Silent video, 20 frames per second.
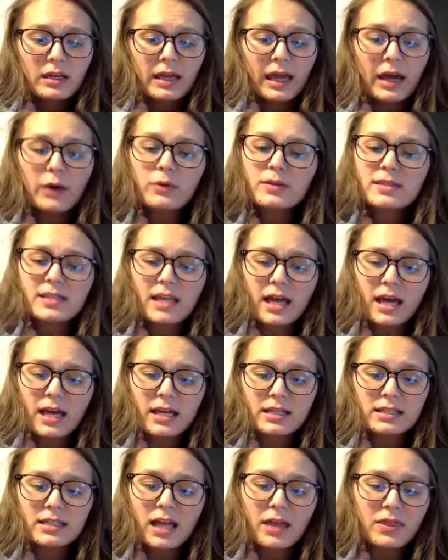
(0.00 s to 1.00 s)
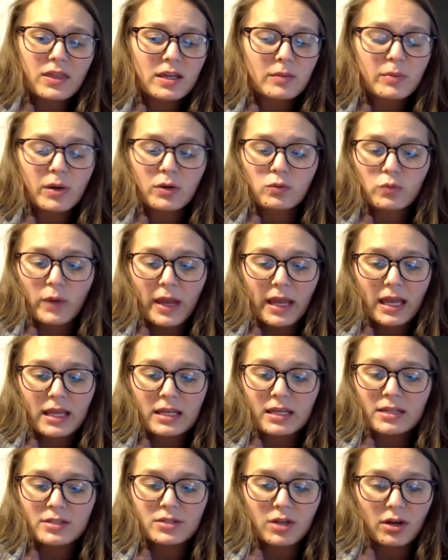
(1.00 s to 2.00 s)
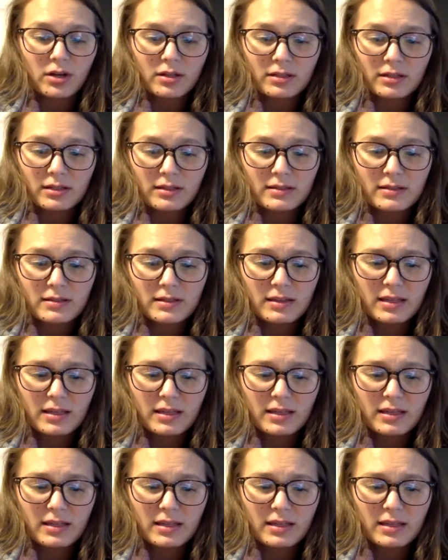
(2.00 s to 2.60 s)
Outside, nothing but rain and darkness,